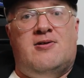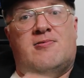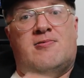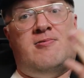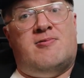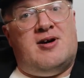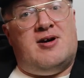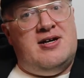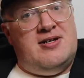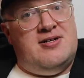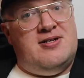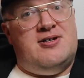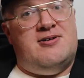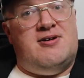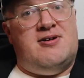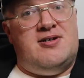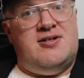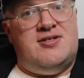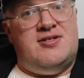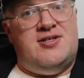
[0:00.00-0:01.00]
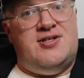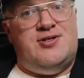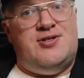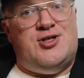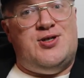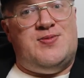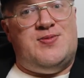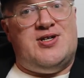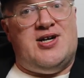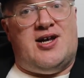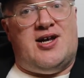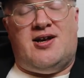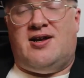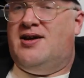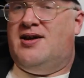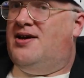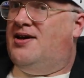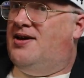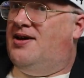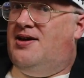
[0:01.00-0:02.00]
right here on this YouTube
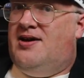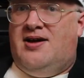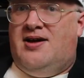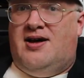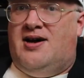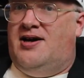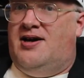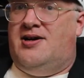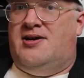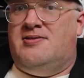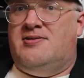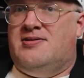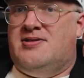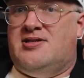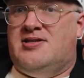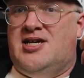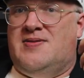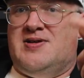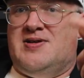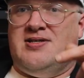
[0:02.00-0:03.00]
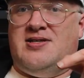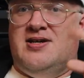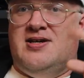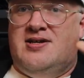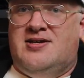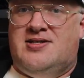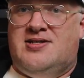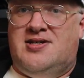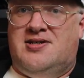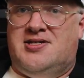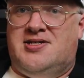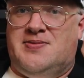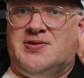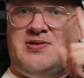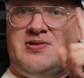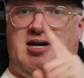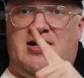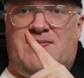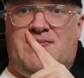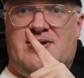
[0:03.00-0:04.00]
channel. I know, seamless. So
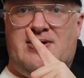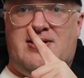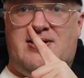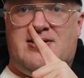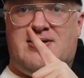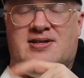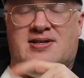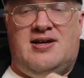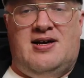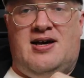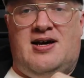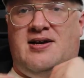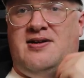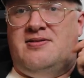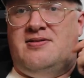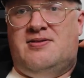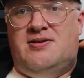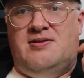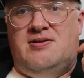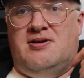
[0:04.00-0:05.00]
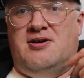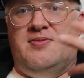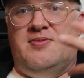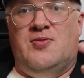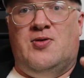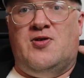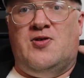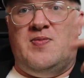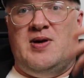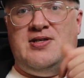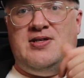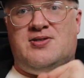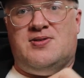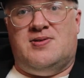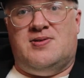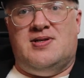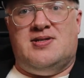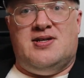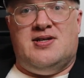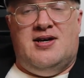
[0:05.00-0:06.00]
subscribe, please, and you'll hear more of my
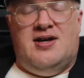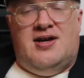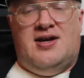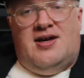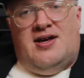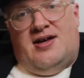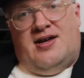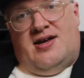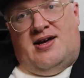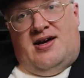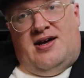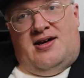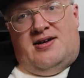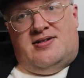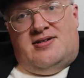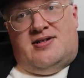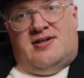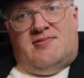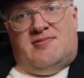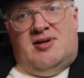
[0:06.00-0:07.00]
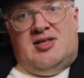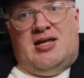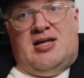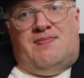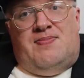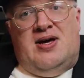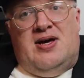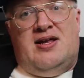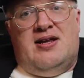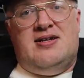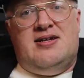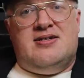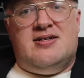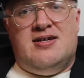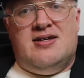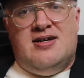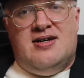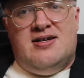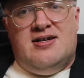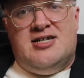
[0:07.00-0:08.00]
stories. And ring that bell
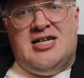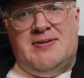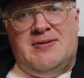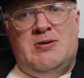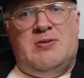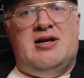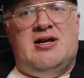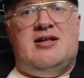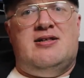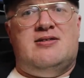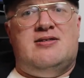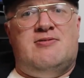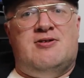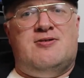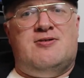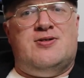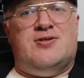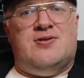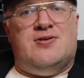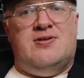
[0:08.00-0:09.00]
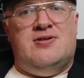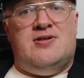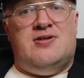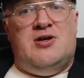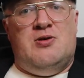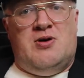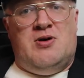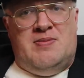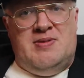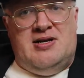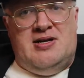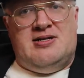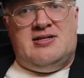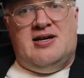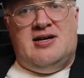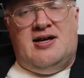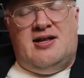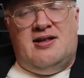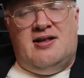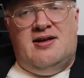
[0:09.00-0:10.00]
and tell me what other stories you want me to
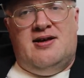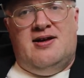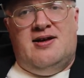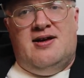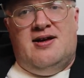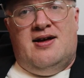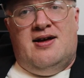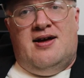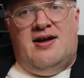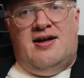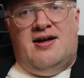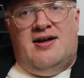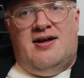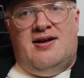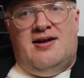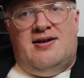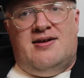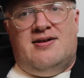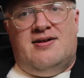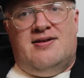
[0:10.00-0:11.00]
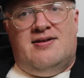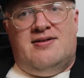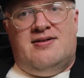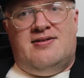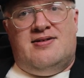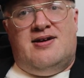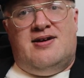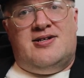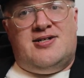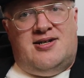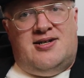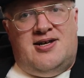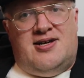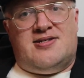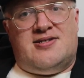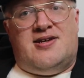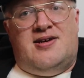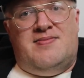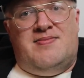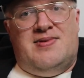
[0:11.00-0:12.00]
tell. Until
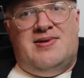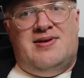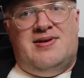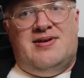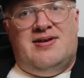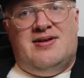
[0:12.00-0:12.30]
next time.